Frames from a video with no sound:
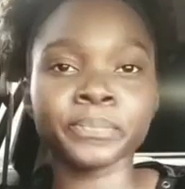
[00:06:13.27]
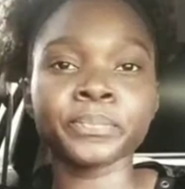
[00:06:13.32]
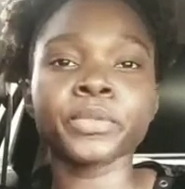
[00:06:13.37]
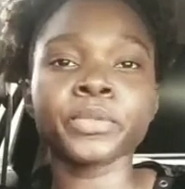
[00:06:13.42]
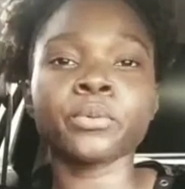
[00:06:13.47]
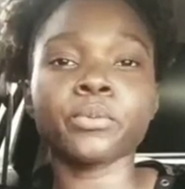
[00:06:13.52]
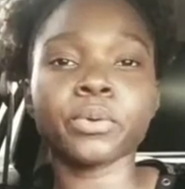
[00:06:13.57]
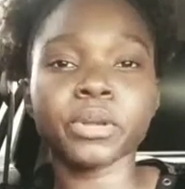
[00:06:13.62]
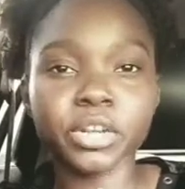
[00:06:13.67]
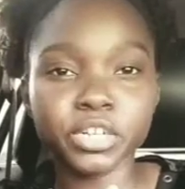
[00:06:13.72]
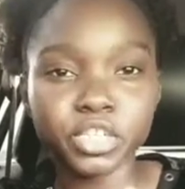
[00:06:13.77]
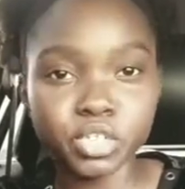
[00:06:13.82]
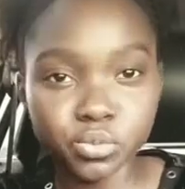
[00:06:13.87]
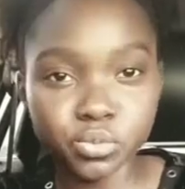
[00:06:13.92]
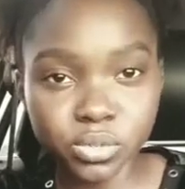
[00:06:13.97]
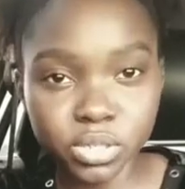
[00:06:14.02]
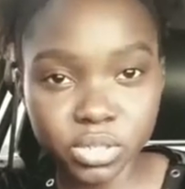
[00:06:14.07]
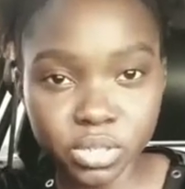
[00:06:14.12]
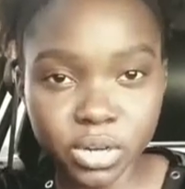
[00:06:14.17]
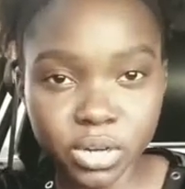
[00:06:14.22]
when you're
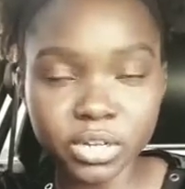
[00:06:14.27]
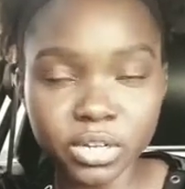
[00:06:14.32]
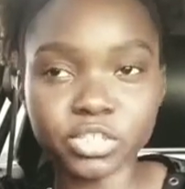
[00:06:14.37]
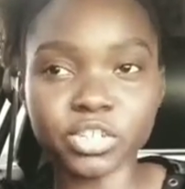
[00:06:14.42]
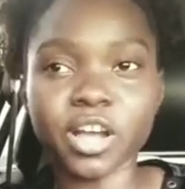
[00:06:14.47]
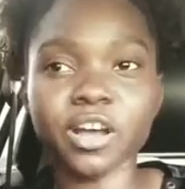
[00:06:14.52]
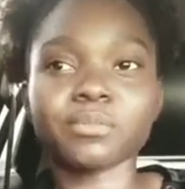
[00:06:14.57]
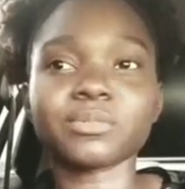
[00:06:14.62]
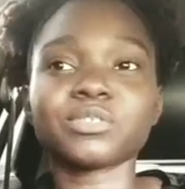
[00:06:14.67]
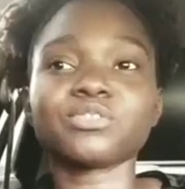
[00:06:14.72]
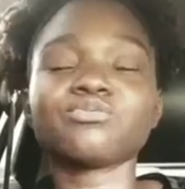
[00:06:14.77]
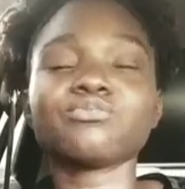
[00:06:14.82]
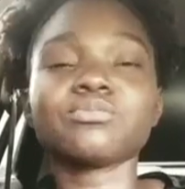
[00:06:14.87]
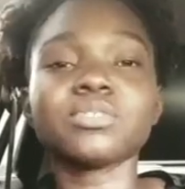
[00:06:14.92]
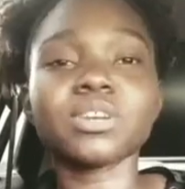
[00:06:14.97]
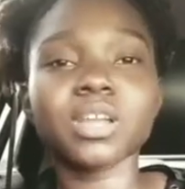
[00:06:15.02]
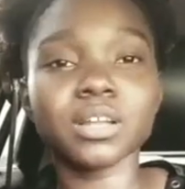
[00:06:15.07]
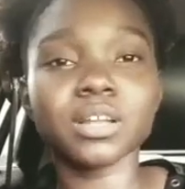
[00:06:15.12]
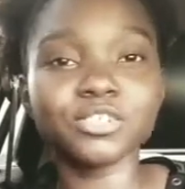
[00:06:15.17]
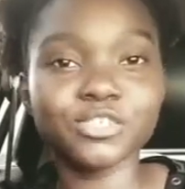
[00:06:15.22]
choosing your jobs, do
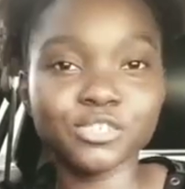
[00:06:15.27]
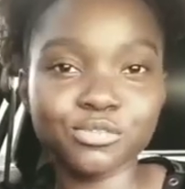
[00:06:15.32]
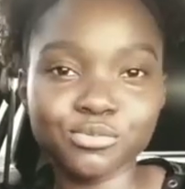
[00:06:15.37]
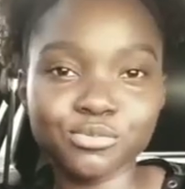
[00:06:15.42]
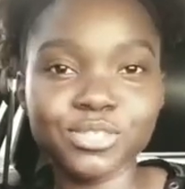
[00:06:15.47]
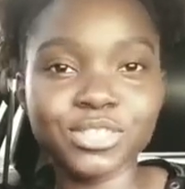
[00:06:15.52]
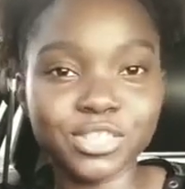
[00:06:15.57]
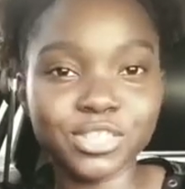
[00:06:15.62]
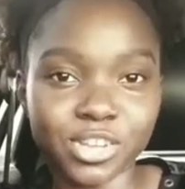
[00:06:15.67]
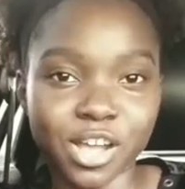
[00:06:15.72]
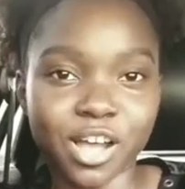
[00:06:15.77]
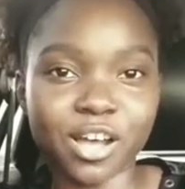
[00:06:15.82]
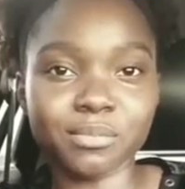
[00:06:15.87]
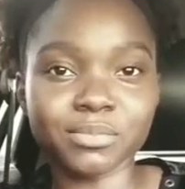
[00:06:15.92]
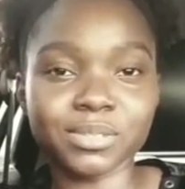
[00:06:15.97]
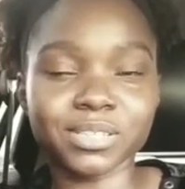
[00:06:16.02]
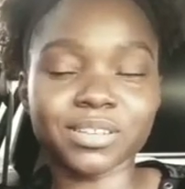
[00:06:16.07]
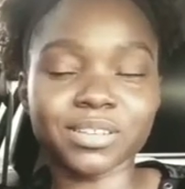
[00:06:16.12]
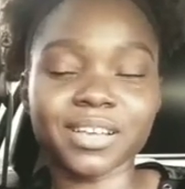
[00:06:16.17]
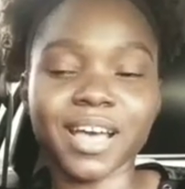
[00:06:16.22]
not choose the
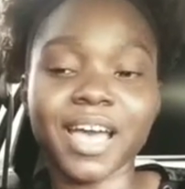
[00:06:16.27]
jobs.